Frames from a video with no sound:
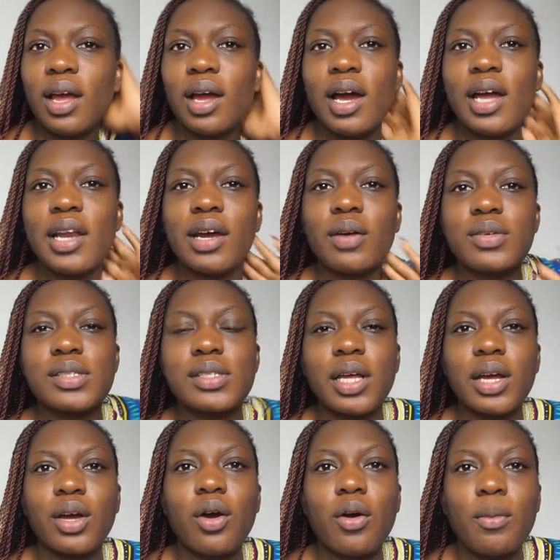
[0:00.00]
And I was
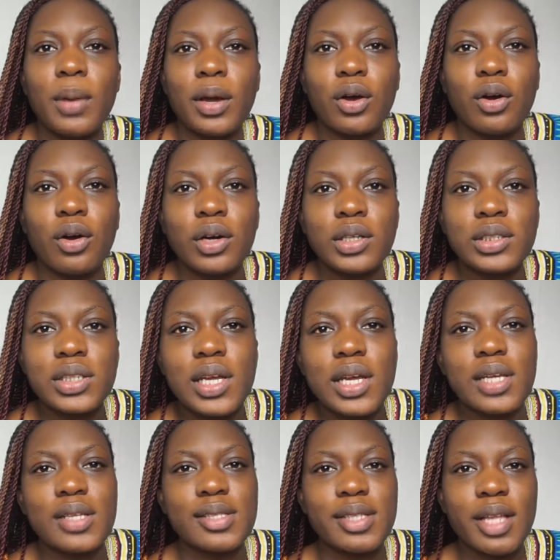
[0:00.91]
like, oh my God,
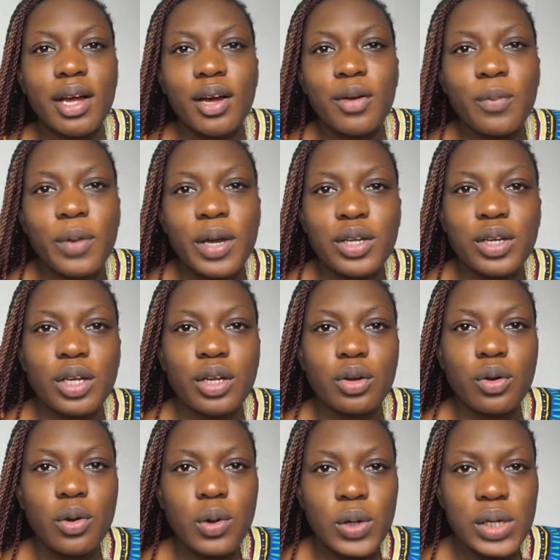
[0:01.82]
is there a way you can
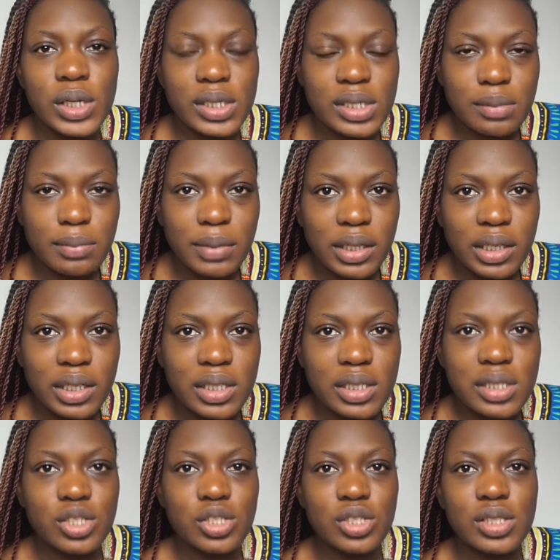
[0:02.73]
call East
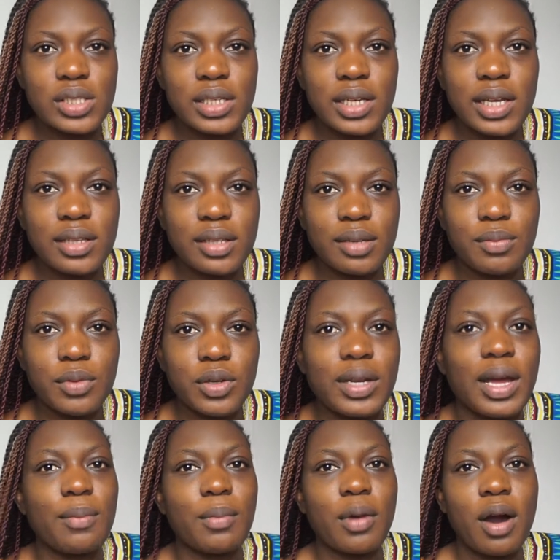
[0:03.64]
Midlands just to let them know
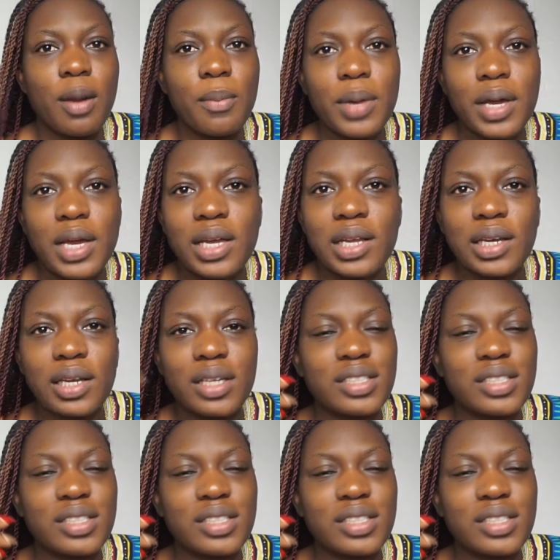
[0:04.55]
that I'm coming?